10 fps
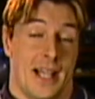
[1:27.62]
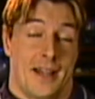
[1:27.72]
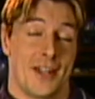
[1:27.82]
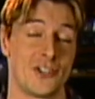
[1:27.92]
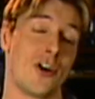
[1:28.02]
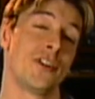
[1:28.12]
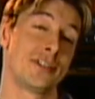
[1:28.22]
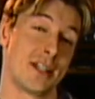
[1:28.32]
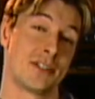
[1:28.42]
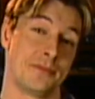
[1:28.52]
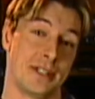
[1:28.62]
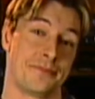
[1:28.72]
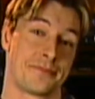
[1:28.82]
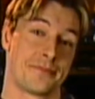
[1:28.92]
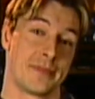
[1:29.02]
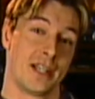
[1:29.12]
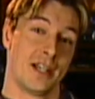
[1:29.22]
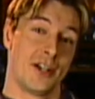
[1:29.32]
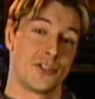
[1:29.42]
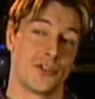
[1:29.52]
And that's all he said to me.
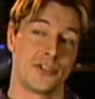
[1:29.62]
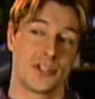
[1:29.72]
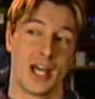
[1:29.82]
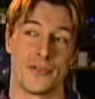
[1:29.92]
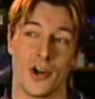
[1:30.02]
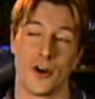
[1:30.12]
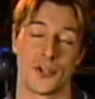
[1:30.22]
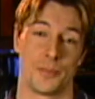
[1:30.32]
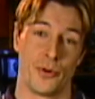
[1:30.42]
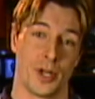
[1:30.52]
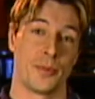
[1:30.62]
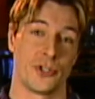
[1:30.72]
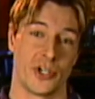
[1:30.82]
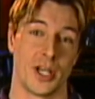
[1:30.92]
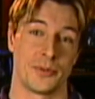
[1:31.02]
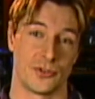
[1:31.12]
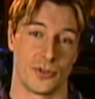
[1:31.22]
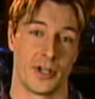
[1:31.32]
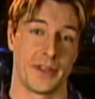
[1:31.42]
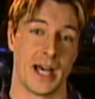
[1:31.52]
So this is kind of a harsh put up or shut up
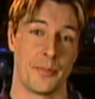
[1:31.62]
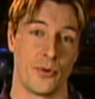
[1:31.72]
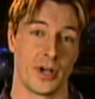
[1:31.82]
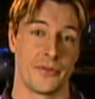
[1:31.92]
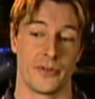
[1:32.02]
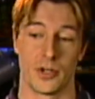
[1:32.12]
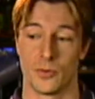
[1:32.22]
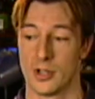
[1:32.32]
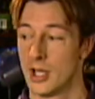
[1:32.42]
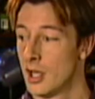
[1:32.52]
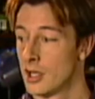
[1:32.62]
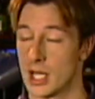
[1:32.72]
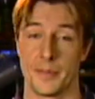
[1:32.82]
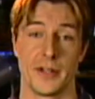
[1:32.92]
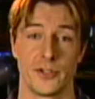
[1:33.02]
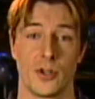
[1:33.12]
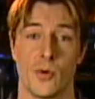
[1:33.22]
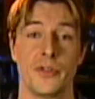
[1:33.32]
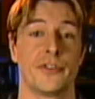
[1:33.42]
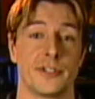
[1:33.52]
story. At that point, I figured, well, how badly do I
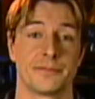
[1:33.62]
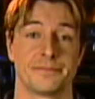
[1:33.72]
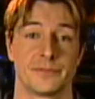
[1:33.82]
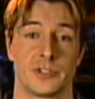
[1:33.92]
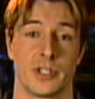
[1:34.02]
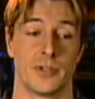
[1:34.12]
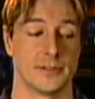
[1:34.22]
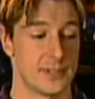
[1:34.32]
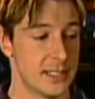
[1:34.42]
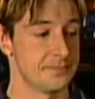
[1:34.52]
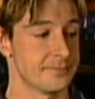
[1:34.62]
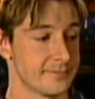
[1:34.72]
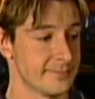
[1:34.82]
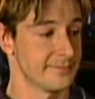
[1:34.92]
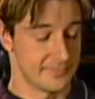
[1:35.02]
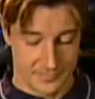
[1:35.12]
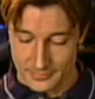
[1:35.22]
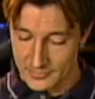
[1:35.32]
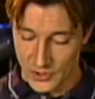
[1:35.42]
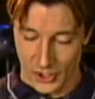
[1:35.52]
want this? So I went, well,
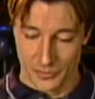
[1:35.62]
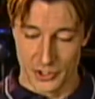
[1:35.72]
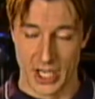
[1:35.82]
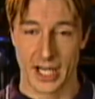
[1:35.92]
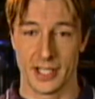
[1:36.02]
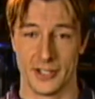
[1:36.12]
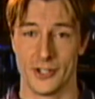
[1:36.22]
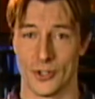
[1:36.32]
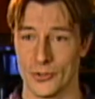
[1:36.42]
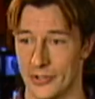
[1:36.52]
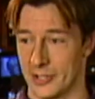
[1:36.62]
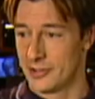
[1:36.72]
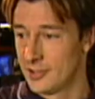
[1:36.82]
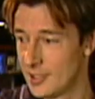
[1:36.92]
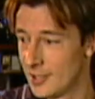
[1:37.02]
took off my jacket. "Here, hold this."